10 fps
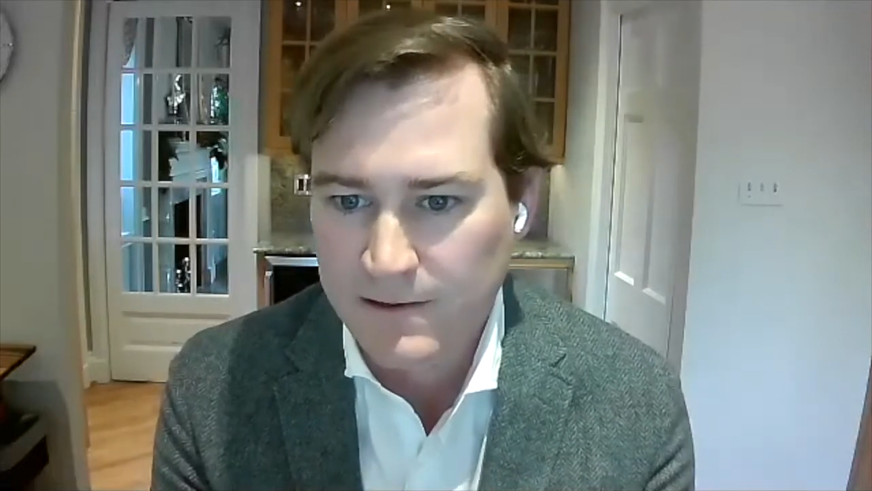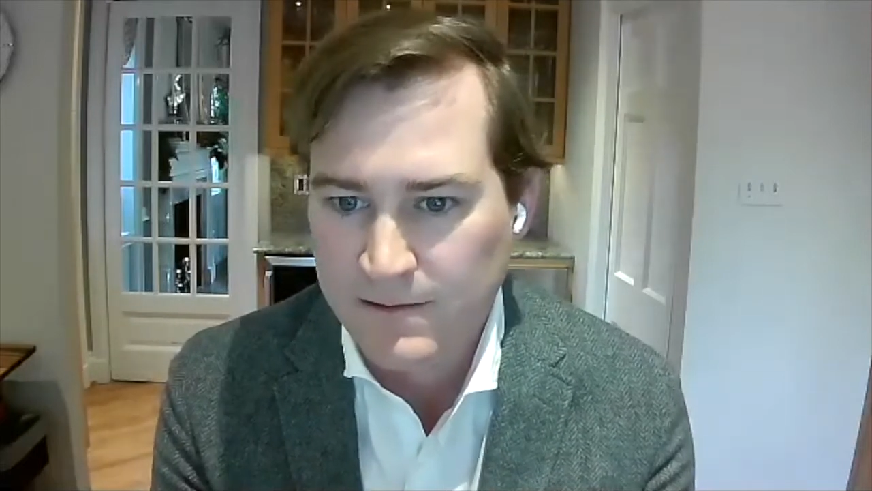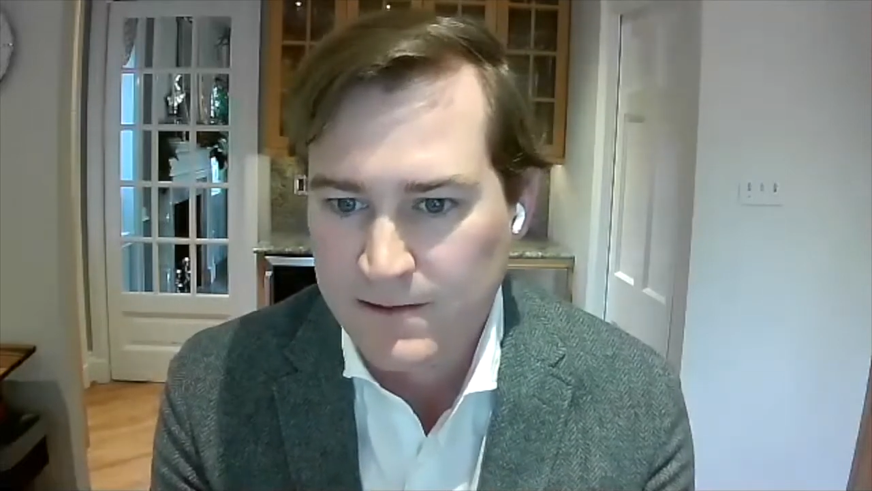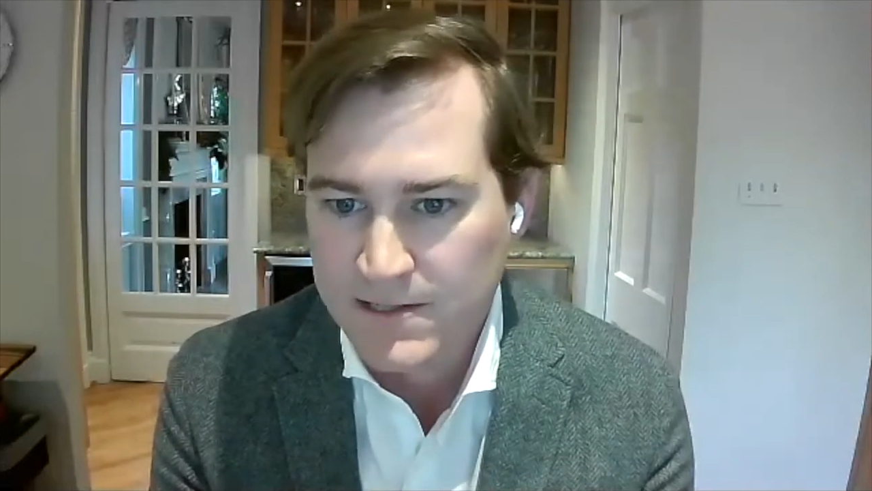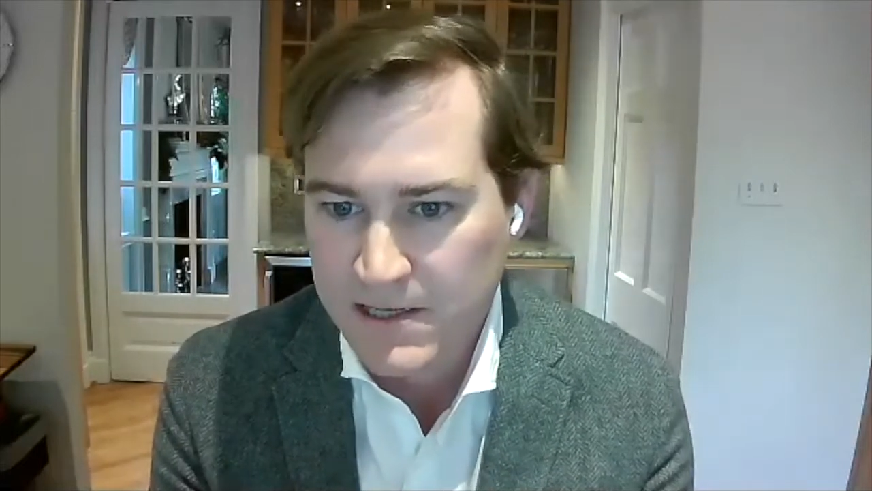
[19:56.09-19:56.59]
in
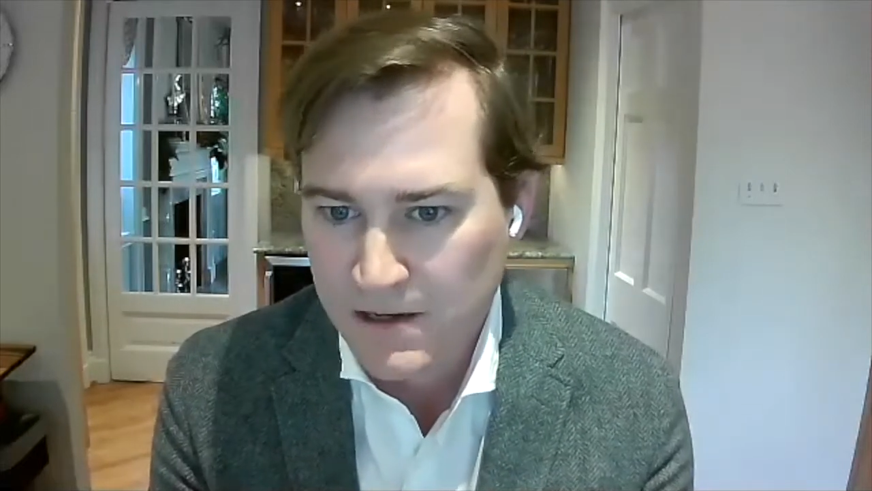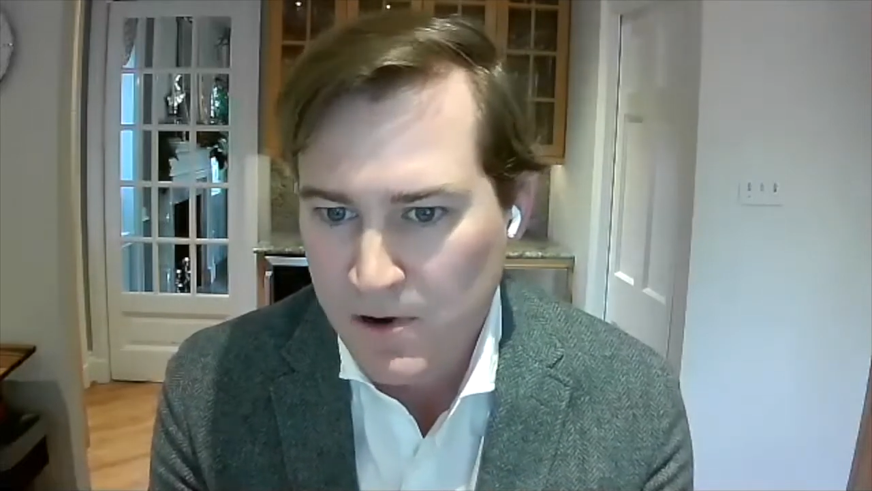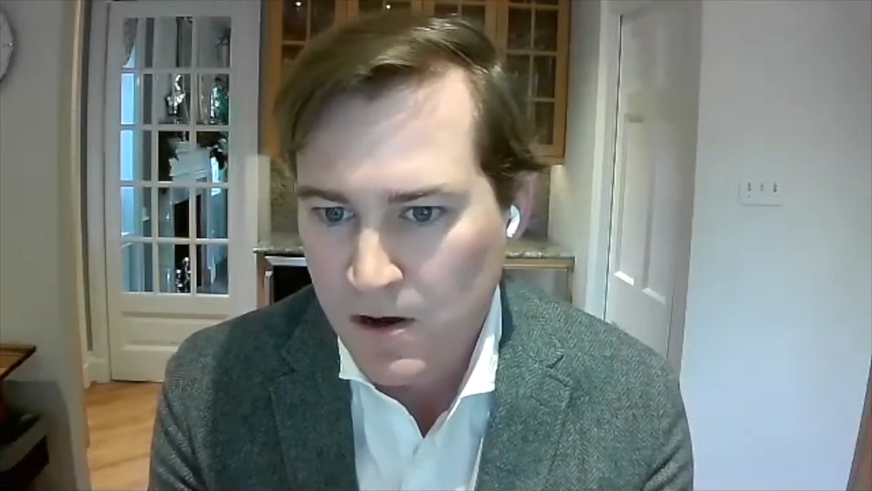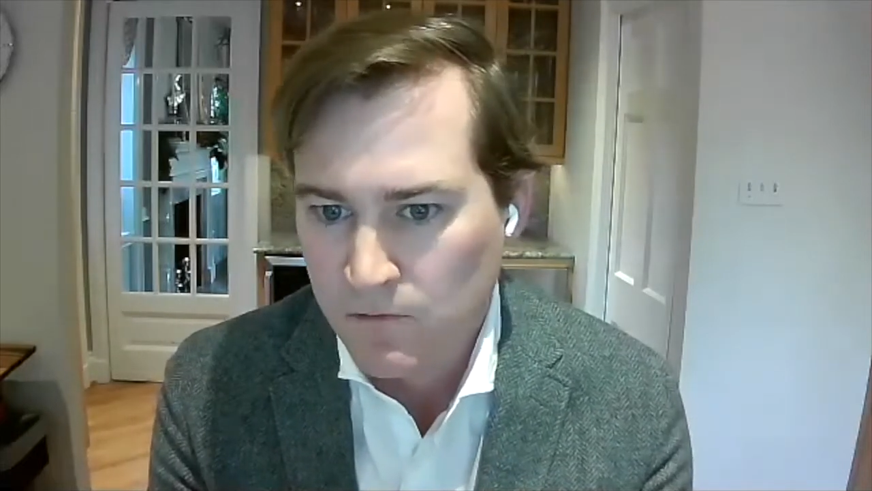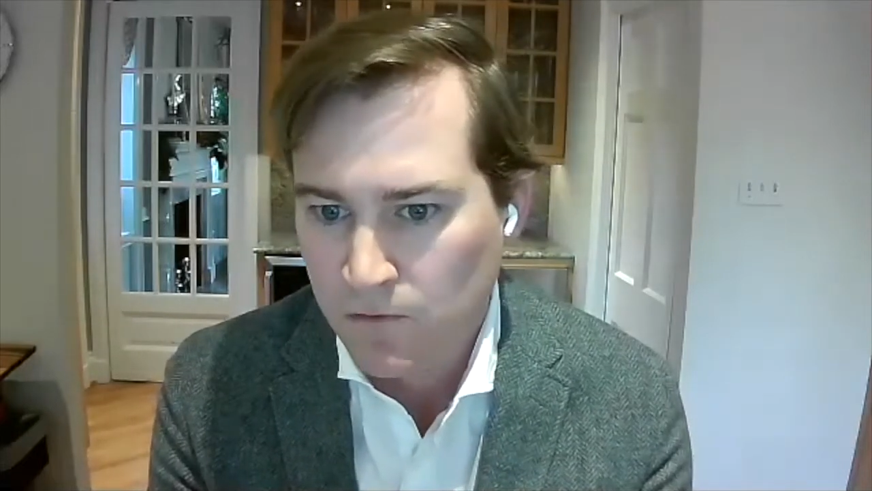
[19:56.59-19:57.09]
the
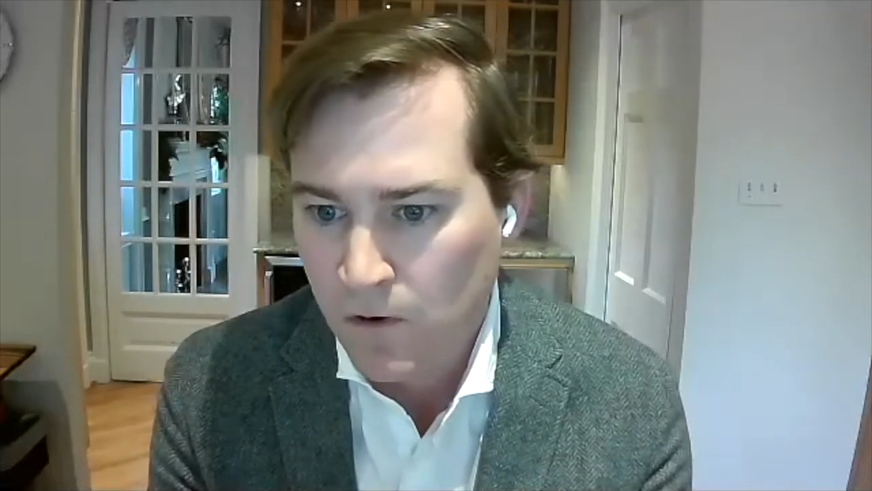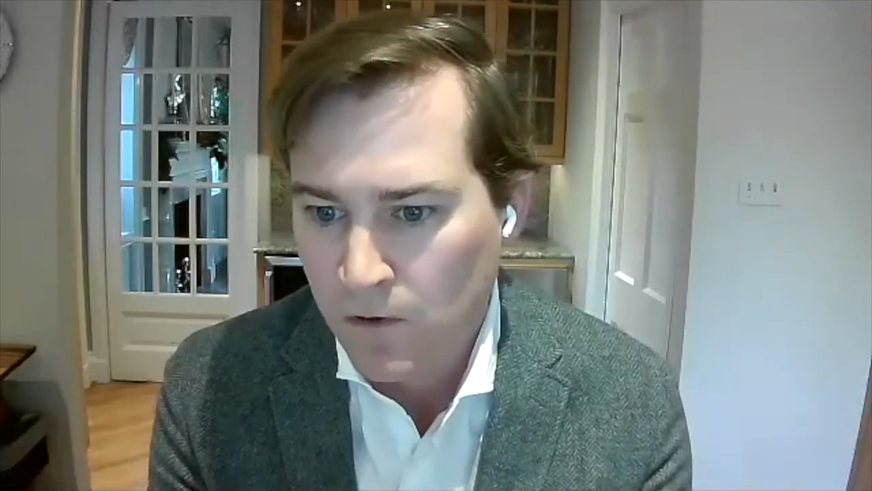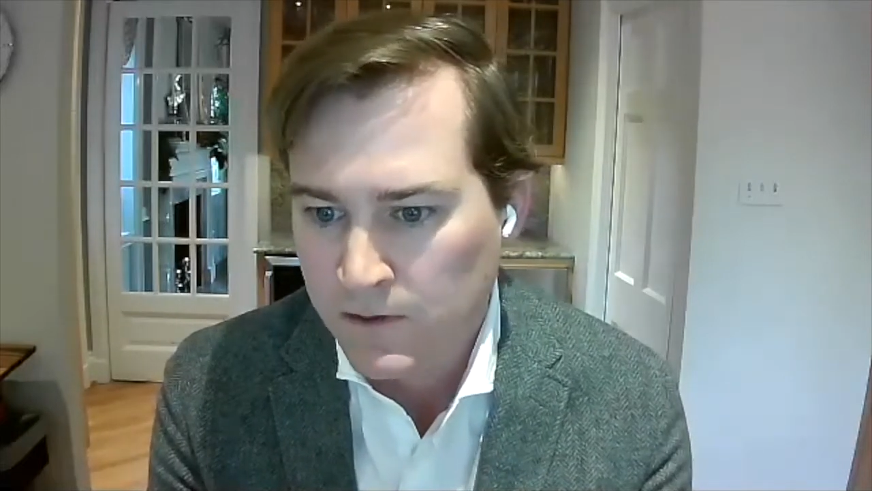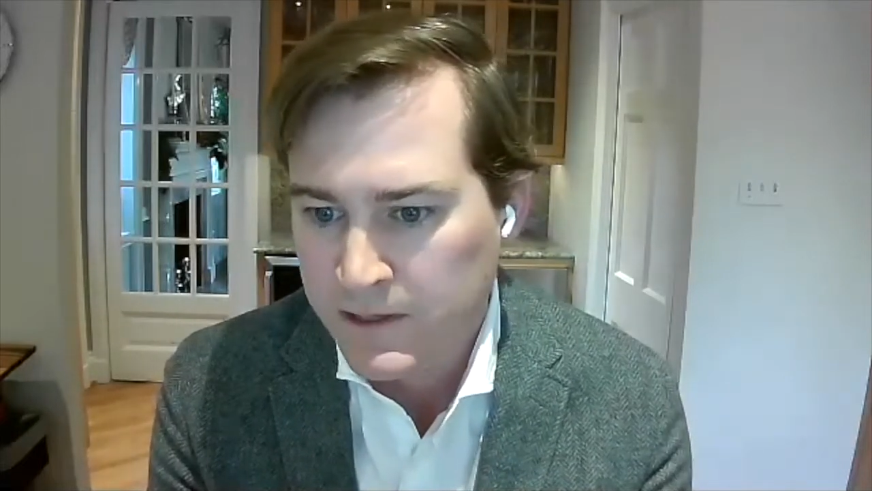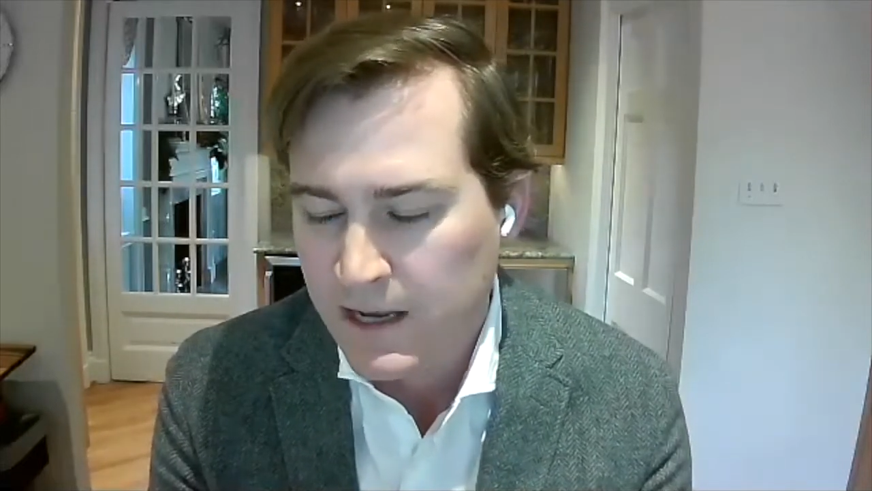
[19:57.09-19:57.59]
CMO
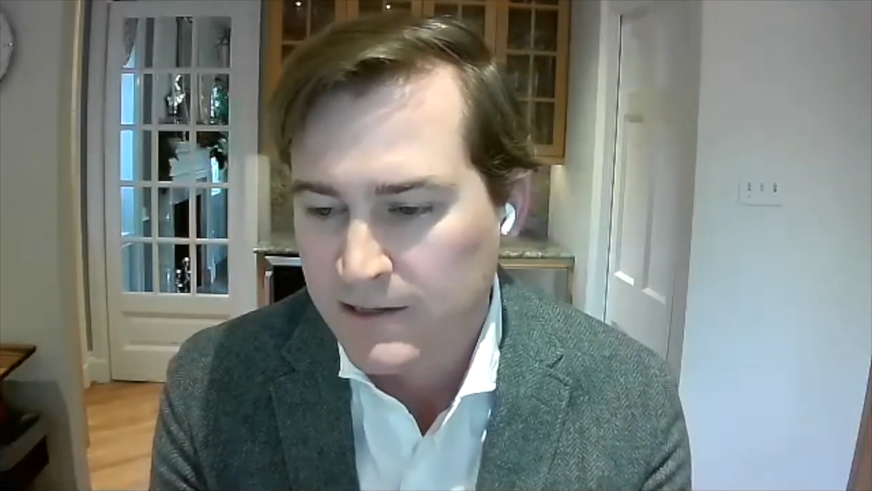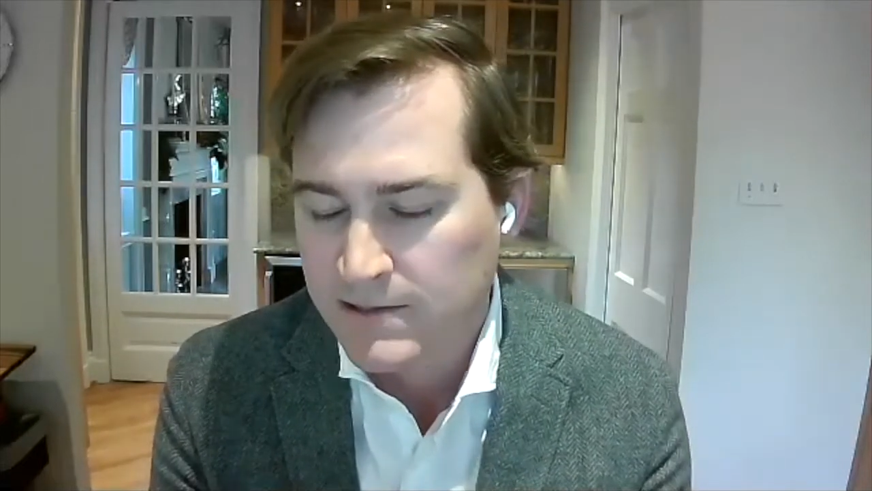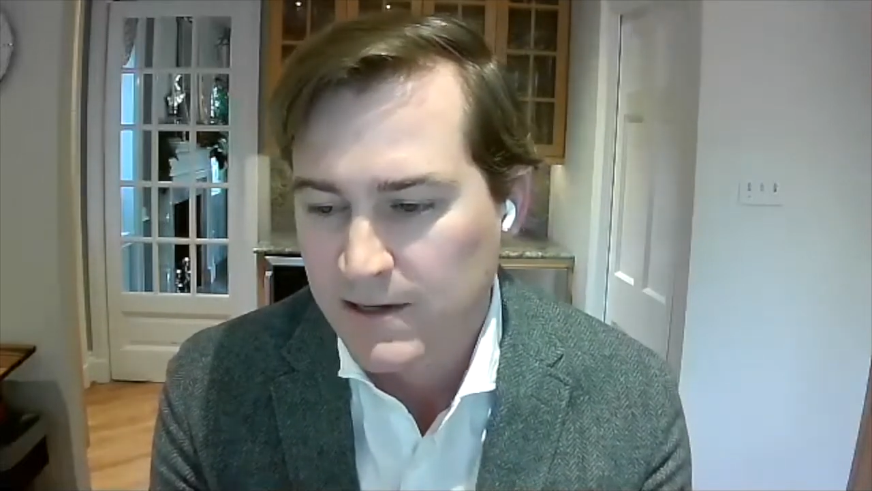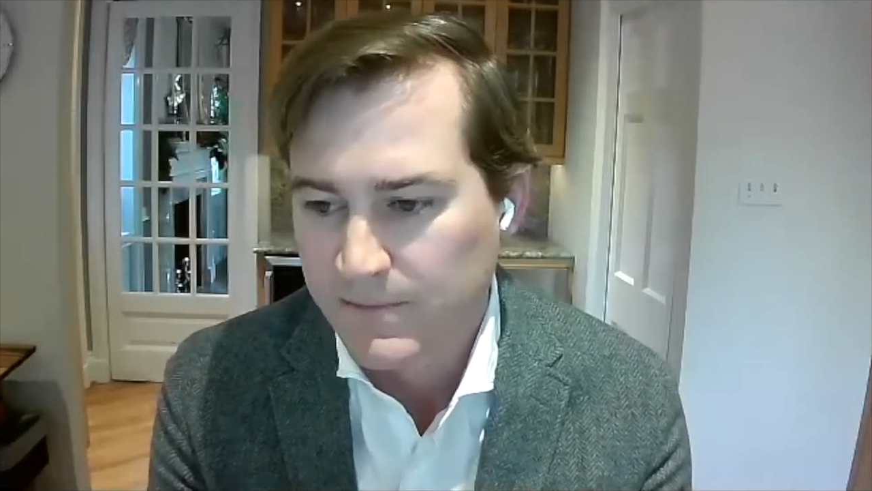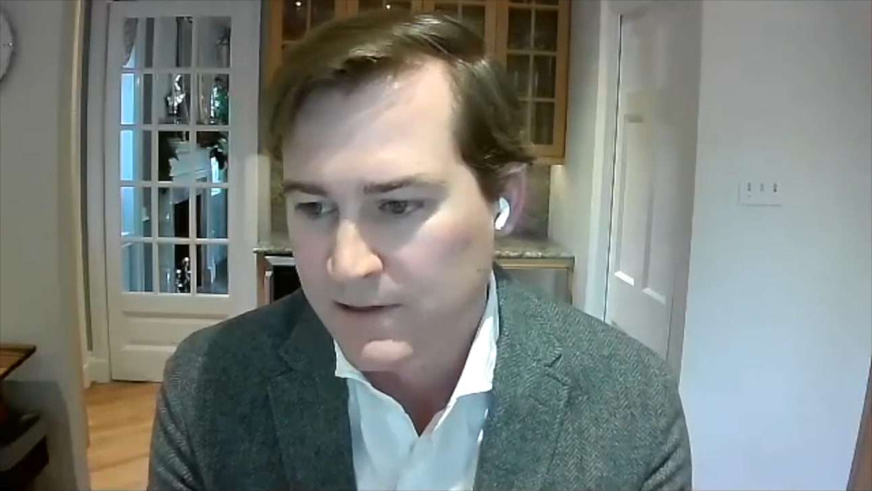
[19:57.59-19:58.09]
role, and
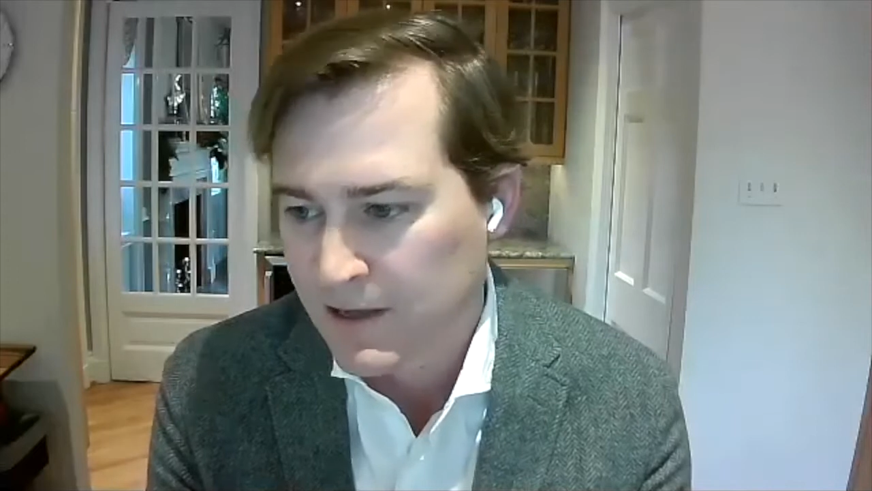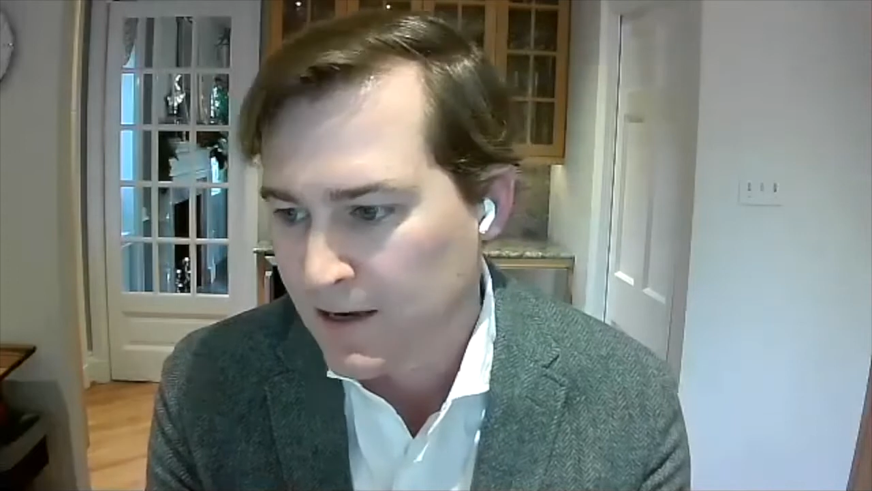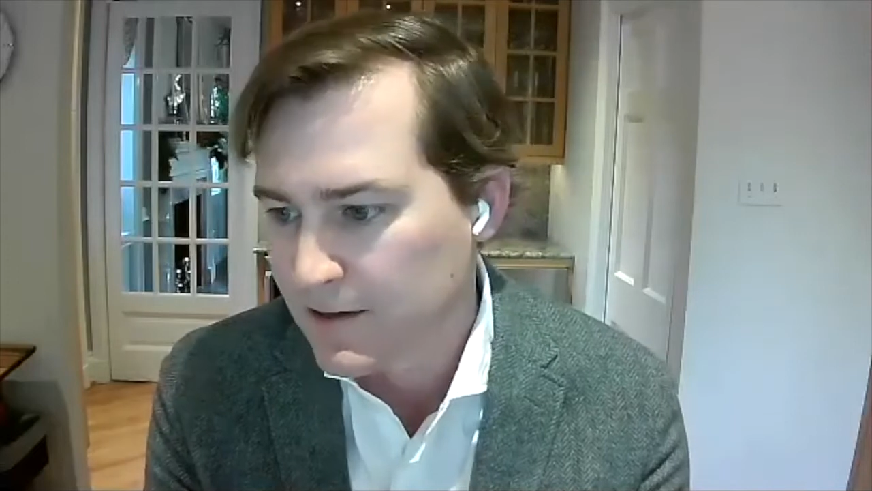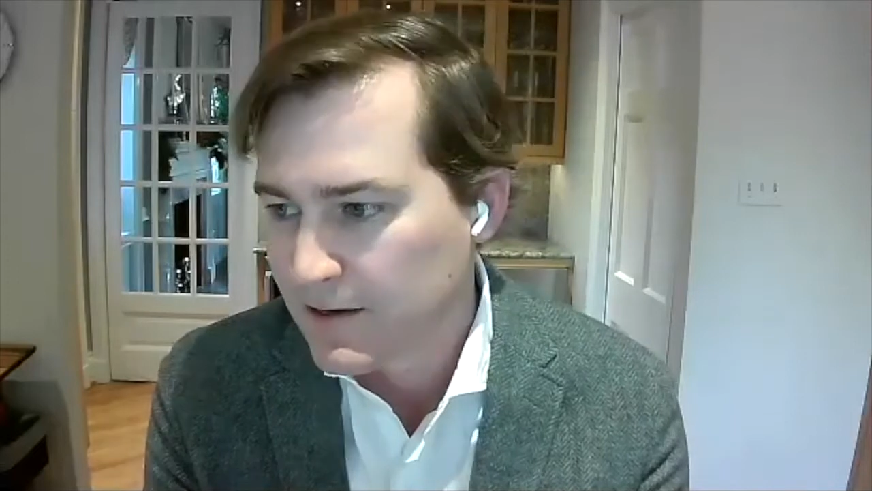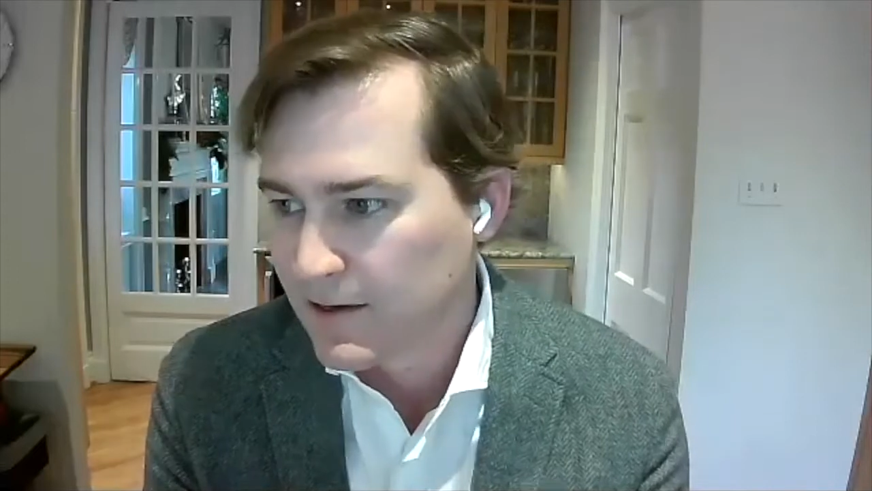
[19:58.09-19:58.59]
something that